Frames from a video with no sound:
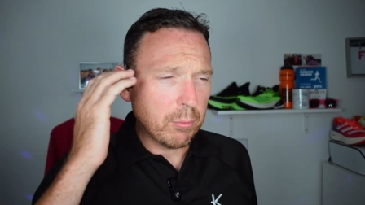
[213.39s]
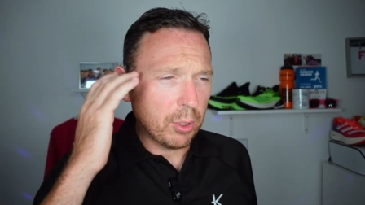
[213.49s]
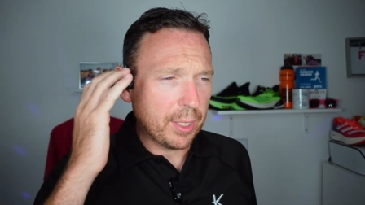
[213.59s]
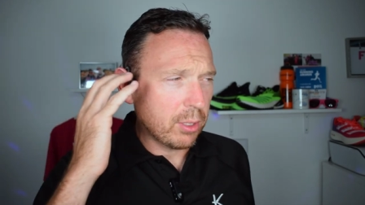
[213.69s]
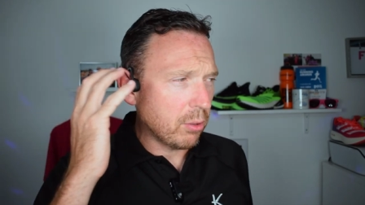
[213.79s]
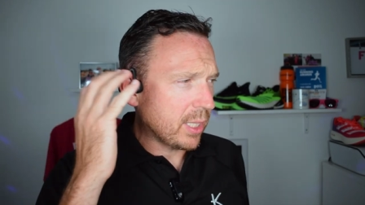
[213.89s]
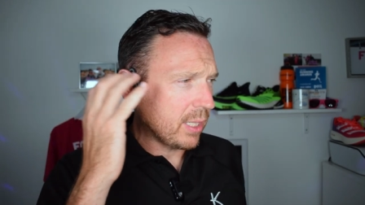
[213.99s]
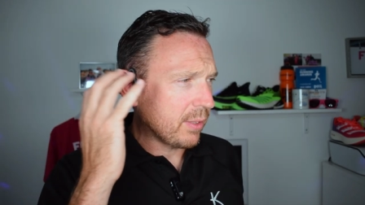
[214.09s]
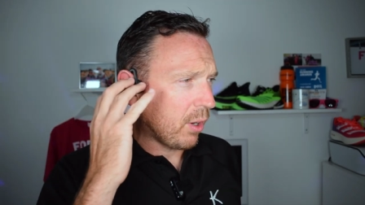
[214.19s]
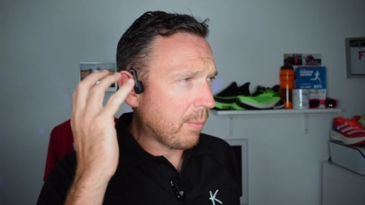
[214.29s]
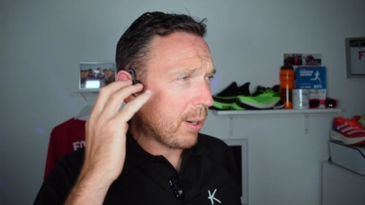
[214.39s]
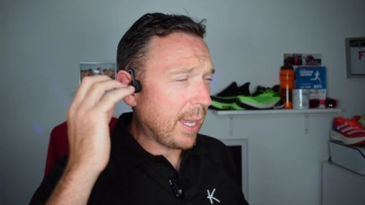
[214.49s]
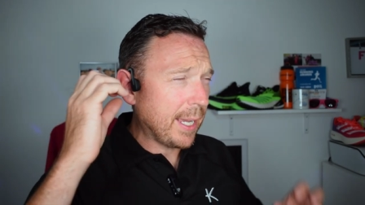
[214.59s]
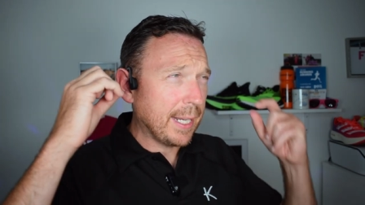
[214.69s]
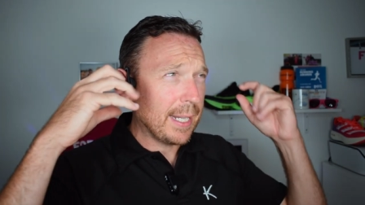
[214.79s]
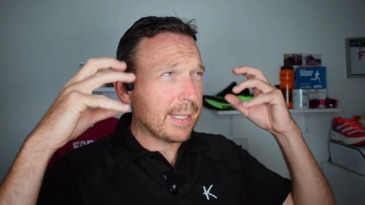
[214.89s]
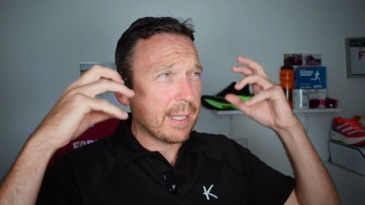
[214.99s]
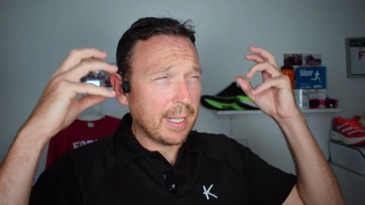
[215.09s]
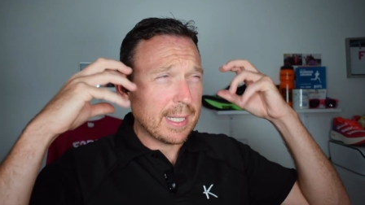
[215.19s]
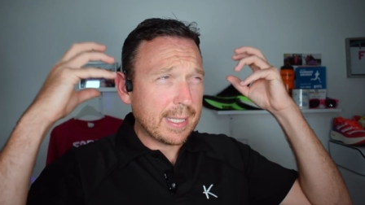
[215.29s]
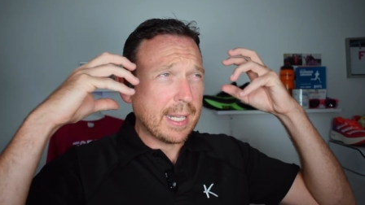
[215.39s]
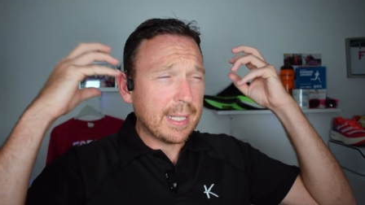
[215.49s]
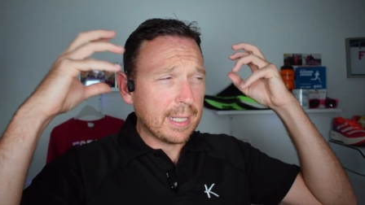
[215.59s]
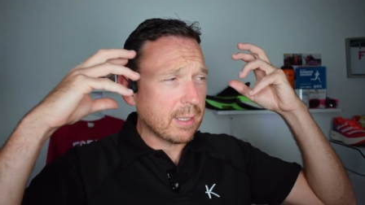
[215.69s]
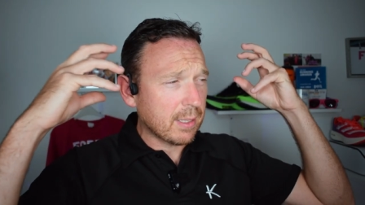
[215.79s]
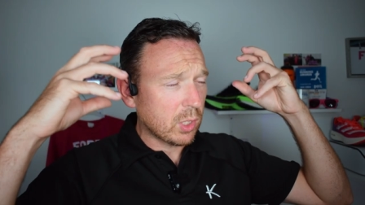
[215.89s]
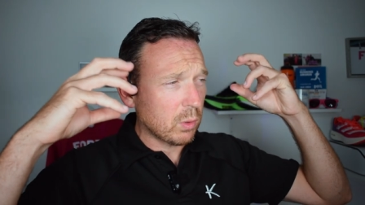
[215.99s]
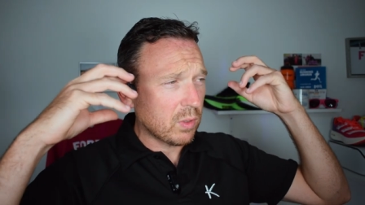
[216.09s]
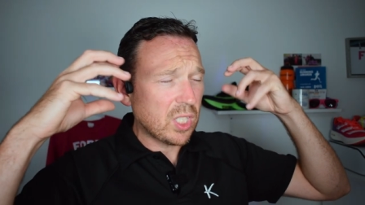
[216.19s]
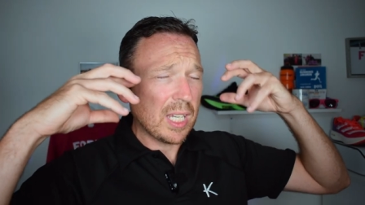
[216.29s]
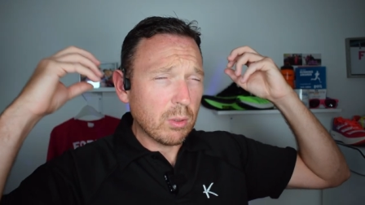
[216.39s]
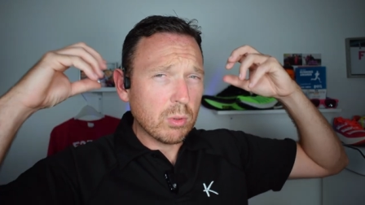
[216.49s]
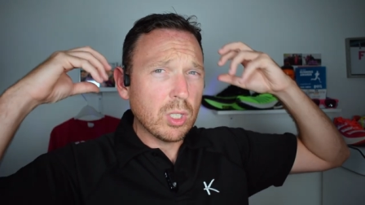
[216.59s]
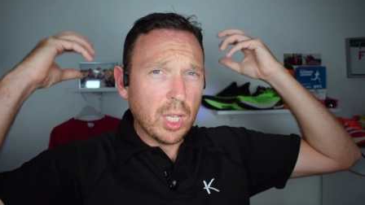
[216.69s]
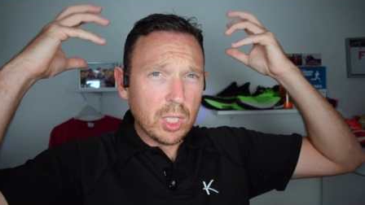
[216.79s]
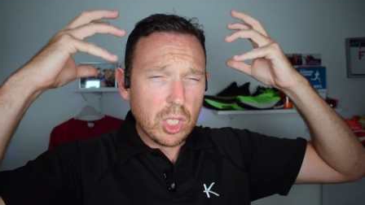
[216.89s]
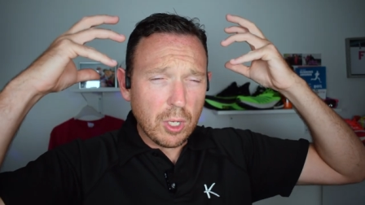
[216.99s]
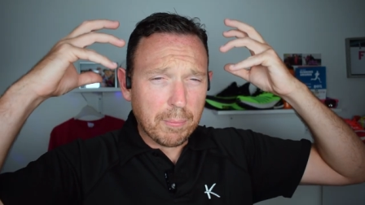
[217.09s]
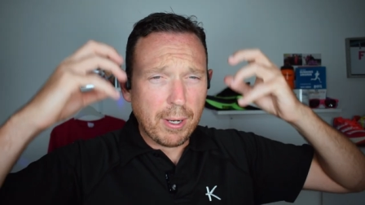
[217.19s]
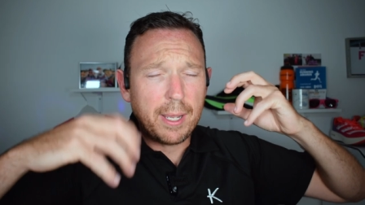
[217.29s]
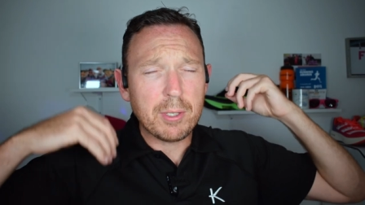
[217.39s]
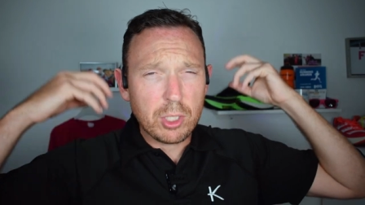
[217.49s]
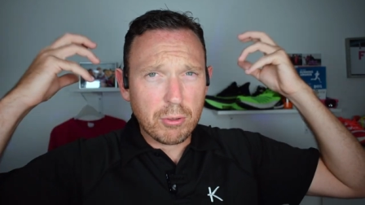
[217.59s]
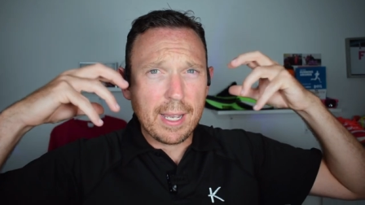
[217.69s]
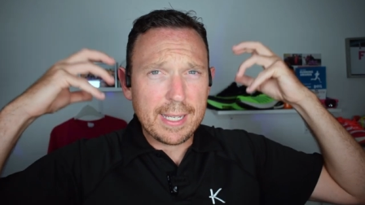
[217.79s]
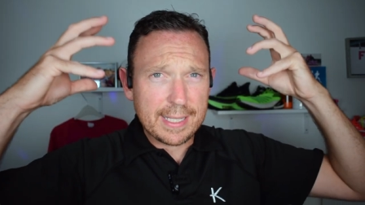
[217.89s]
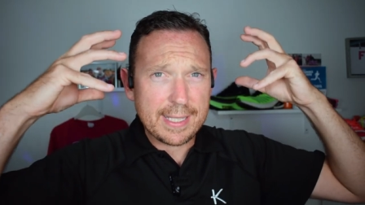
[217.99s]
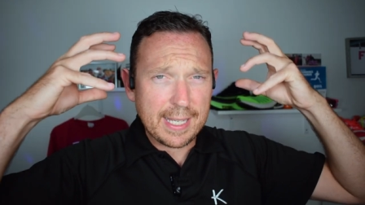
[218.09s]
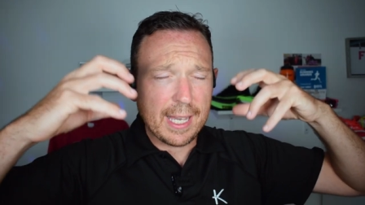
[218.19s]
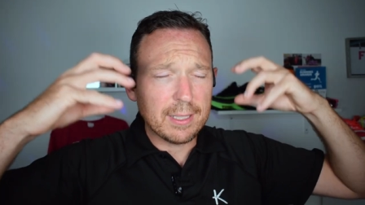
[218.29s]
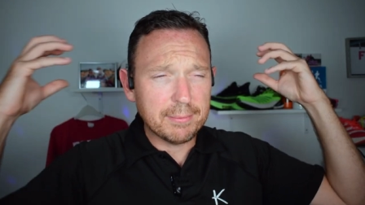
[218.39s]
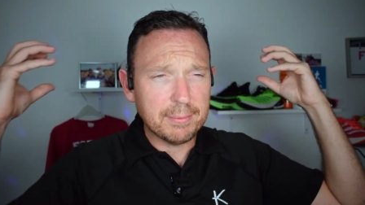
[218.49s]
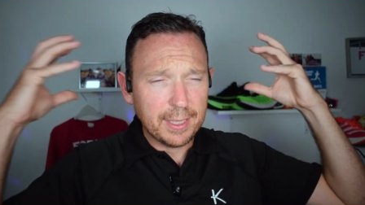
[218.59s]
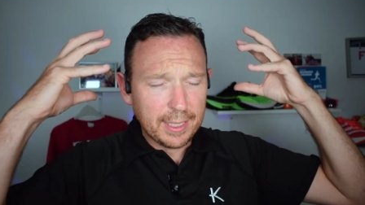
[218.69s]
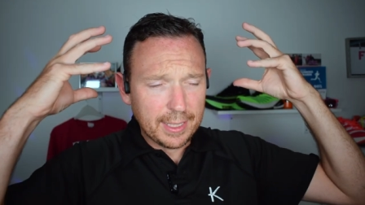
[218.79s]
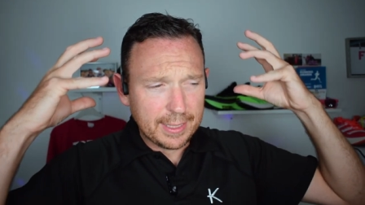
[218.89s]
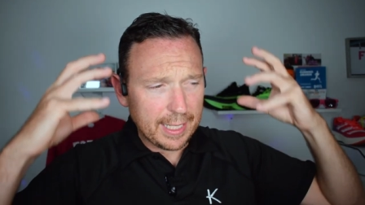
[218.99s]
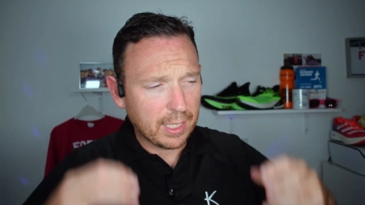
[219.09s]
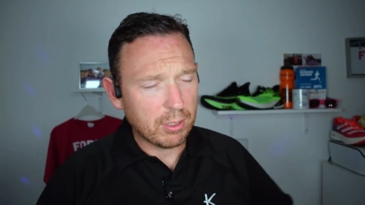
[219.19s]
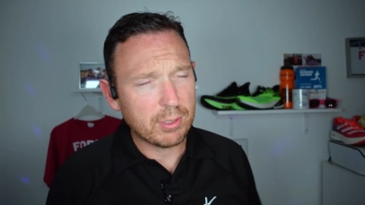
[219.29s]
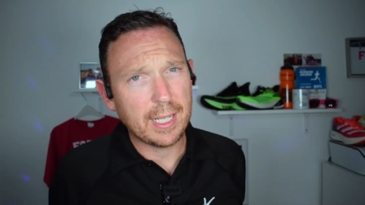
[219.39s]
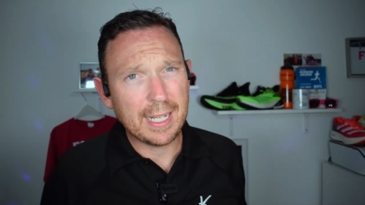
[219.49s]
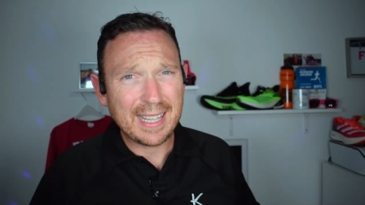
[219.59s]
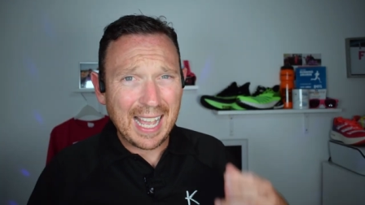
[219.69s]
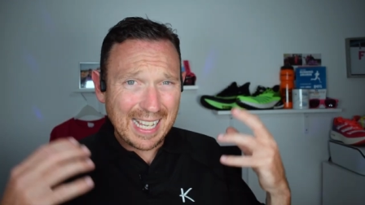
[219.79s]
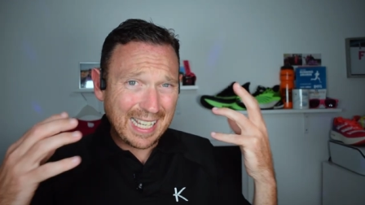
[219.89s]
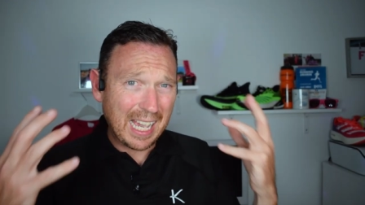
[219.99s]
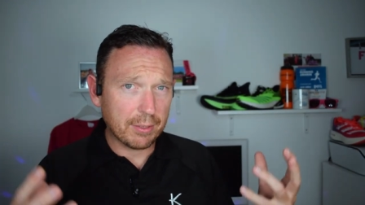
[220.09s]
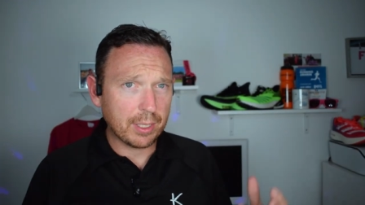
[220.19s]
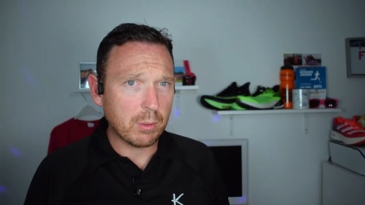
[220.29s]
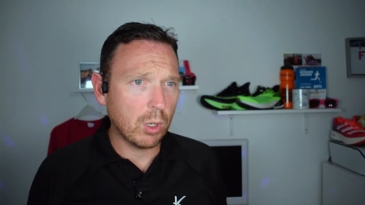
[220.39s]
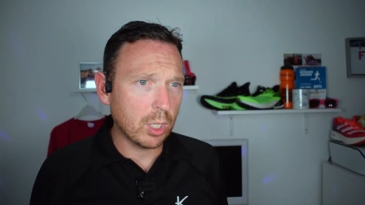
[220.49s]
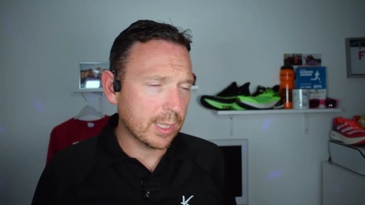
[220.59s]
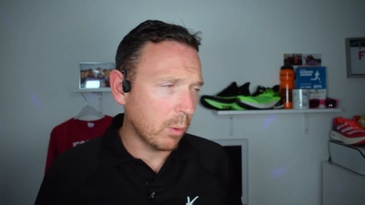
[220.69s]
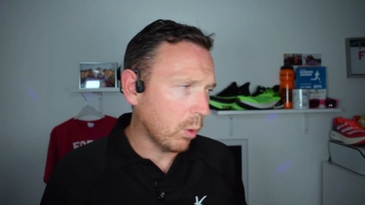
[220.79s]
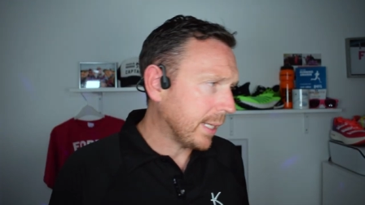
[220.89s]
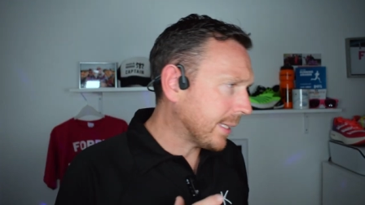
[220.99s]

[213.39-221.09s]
What they're doing is it's vibrating and it's, and it's sending the sort of signals to your brain, which creates the sound, and that goes in, and that's how they work. So what it